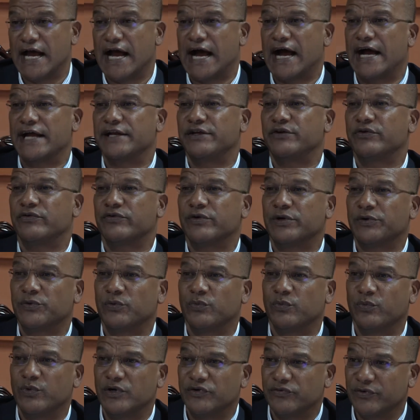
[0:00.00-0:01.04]
And you
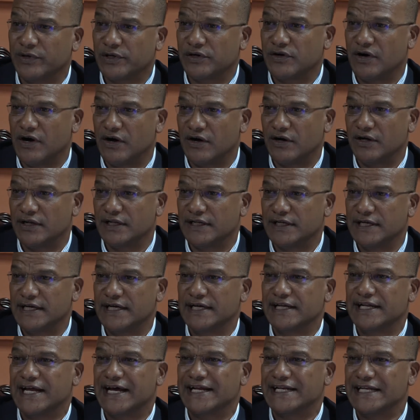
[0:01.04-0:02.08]
will recall
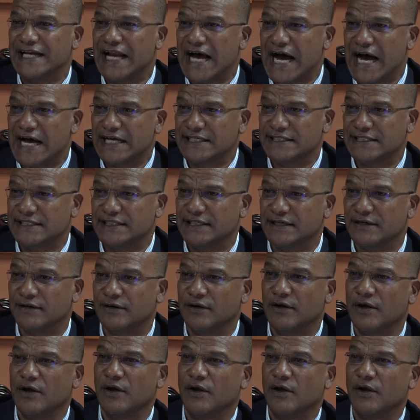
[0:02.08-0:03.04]
that last year